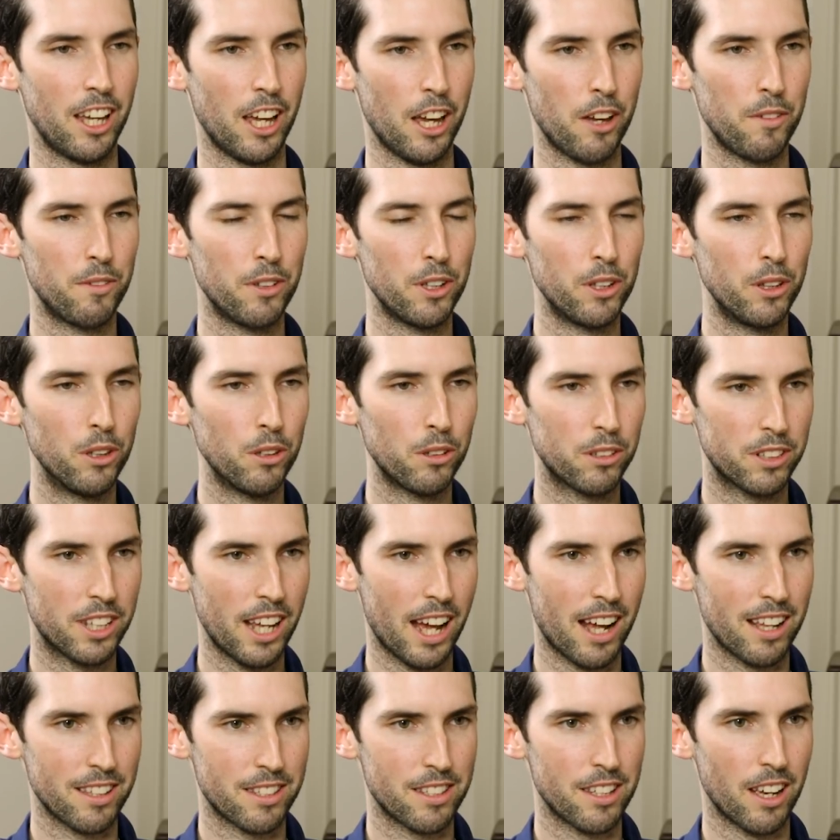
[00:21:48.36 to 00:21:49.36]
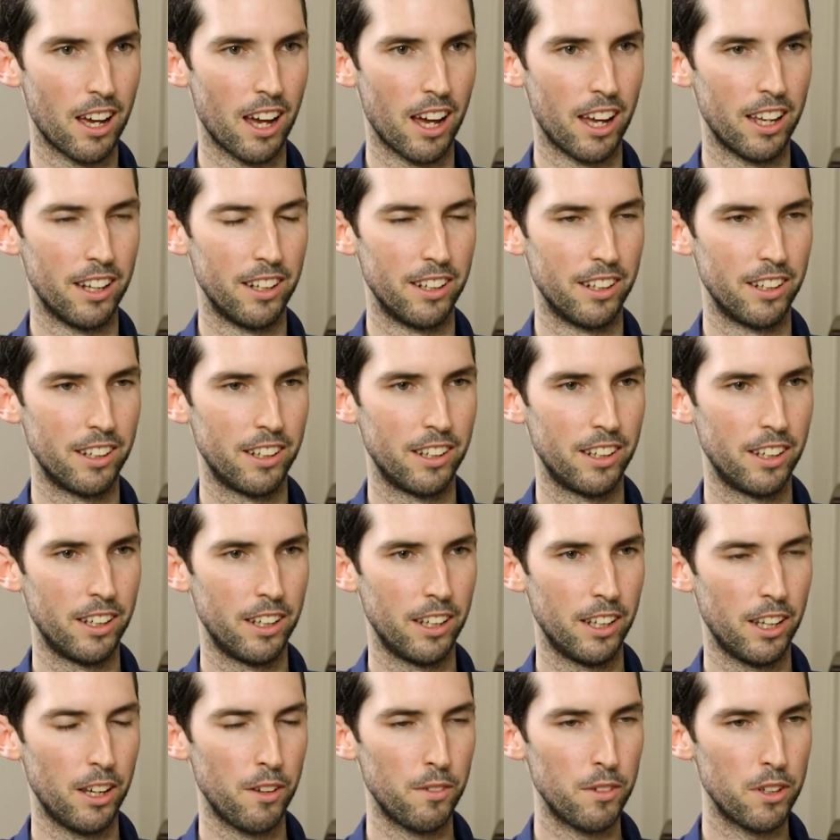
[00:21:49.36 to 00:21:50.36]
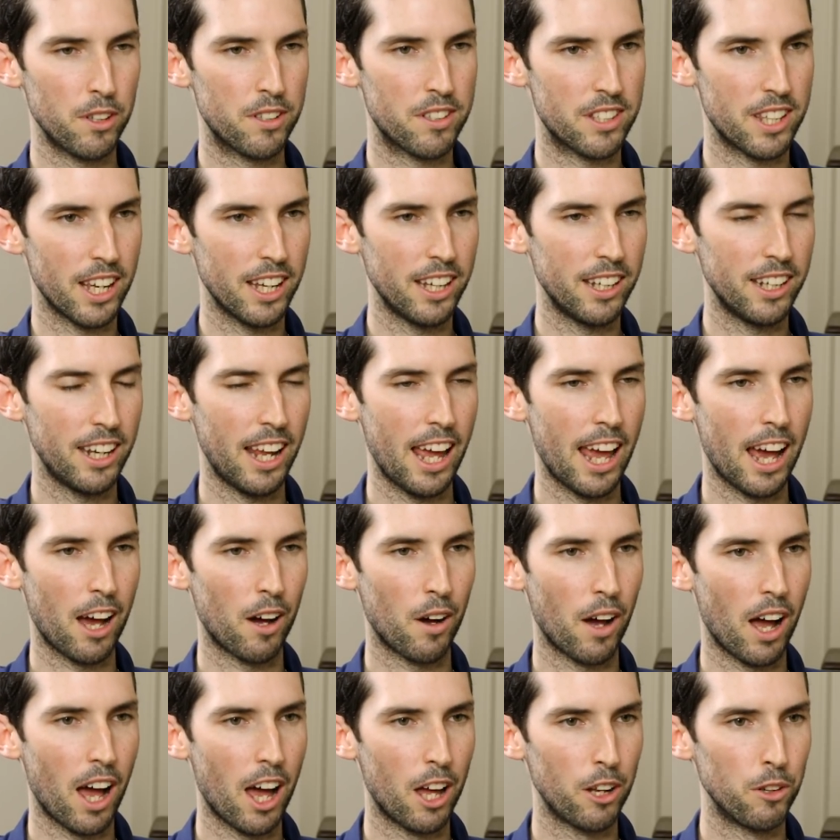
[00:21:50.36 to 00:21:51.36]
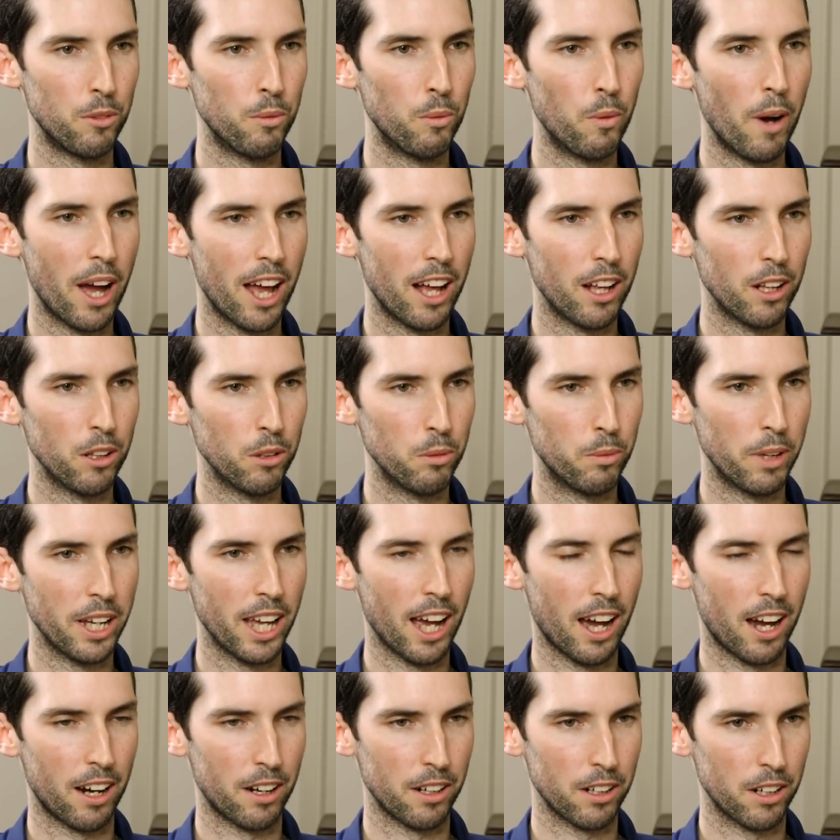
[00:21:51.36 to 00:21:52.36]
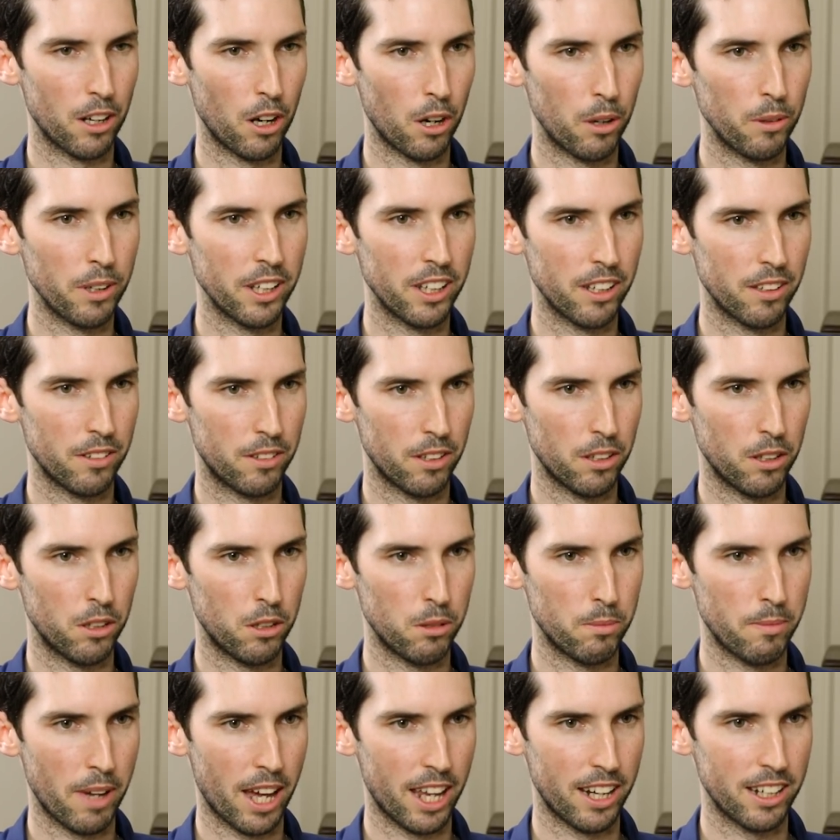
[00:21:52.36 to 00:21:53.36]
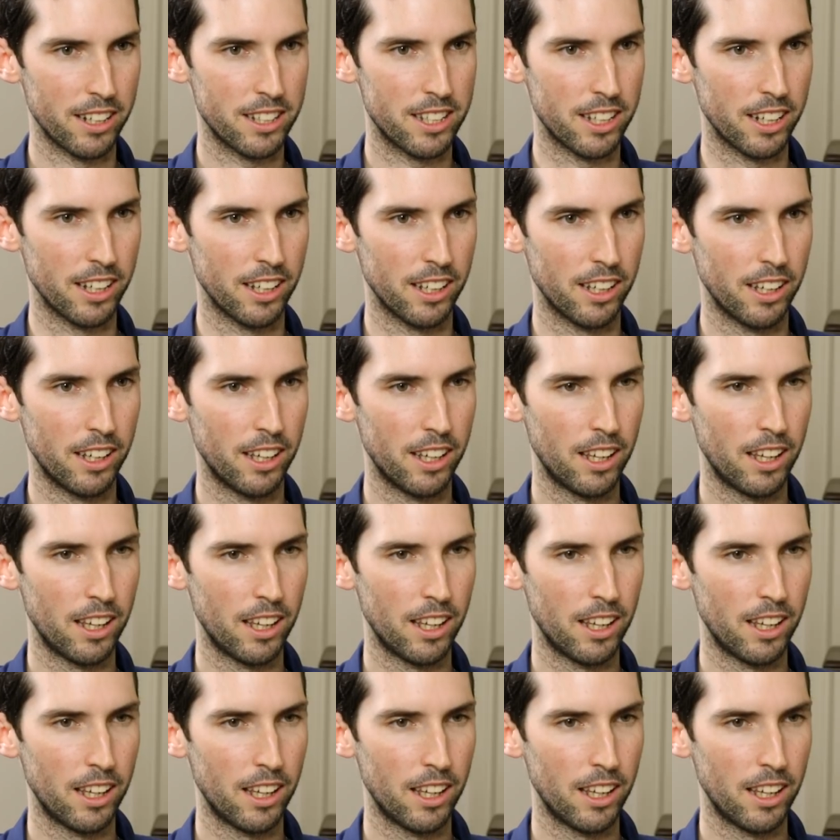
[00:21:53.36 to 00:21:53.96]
have you looked outside? Have you seen how unwell we are going as a humanity?